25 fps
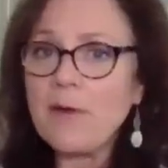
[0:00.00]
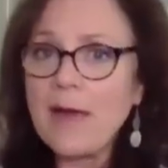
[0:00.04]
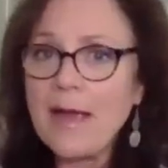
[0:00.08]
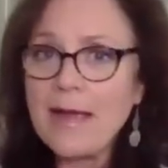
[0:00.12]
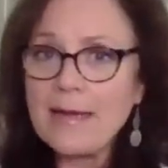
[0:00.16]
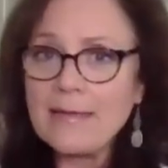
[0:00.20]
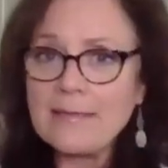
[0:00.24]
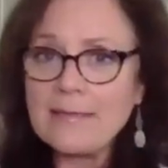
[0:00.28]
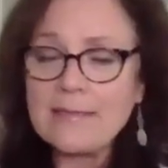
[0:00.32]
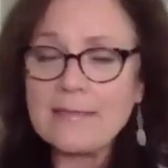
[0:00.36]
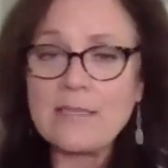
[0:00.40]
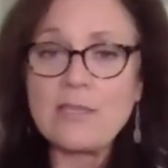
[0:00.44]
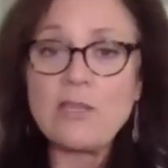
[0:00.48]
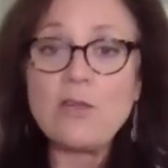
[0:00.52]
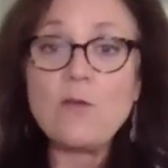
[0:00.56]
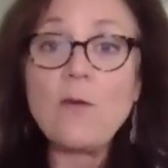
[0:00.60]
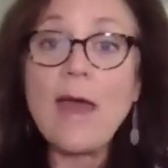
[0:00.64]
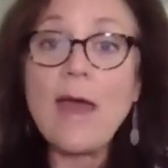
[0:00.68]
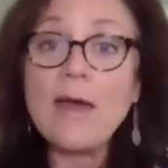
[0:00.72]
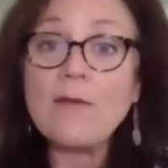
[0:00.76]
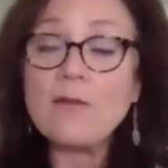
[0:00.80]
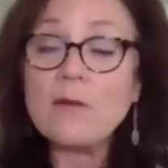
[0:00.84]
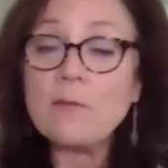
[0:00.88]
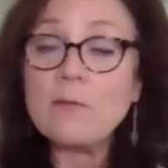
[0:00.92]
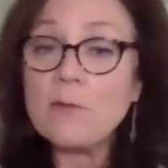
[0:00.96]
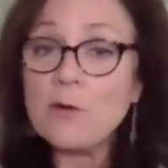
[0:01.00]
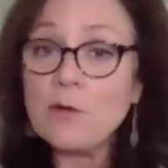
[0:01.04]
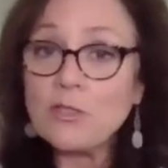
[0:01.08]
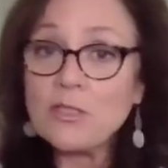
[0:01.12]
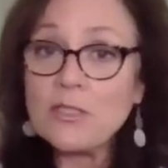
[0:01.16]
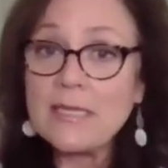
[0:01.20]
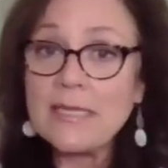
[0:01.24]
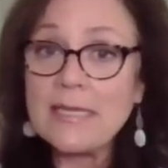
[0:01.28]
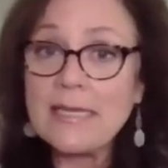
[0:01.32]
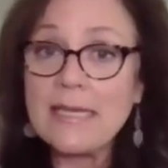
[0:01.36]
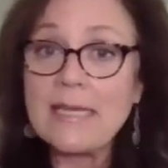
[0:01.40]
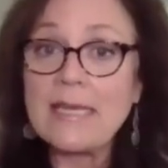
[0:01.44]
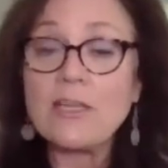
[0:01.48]
practice and you have an
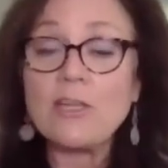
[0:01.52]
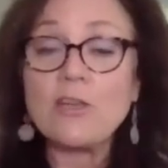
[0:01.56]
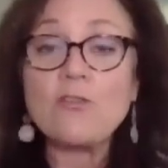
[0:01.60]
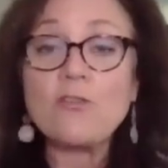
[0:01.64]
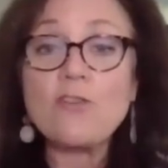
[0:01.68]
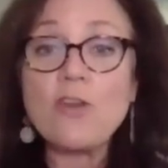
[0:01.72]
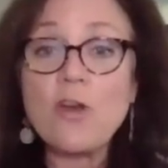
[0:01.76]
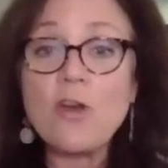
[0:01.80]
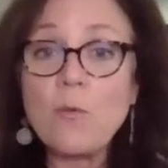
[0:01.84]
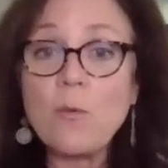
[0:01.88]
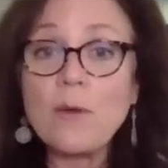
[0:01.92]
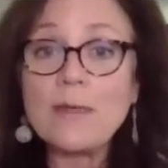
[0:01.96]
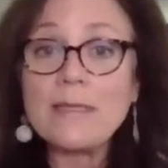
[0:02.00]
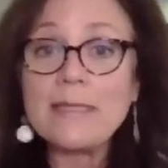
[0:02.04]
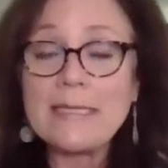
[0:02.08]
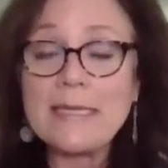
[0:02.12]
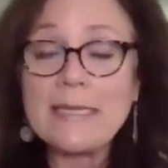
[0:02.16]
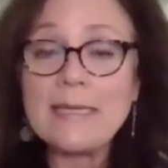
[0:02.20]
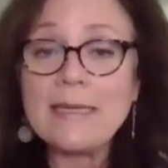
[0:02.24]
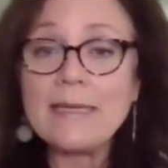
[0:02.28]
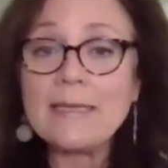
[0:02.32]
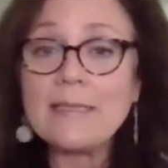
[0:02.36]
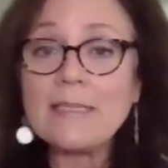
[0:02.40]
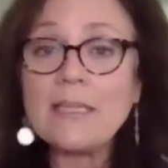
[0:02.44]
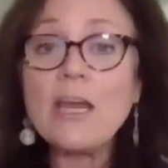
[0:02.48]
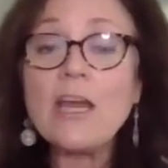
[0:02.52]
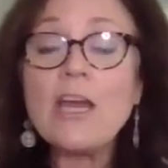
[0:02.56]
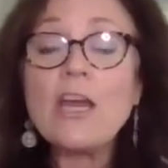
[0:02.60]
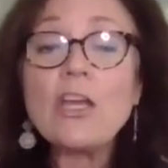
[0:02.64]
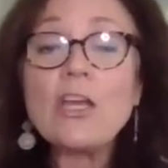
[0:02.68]
emergency kit, you know what's in it,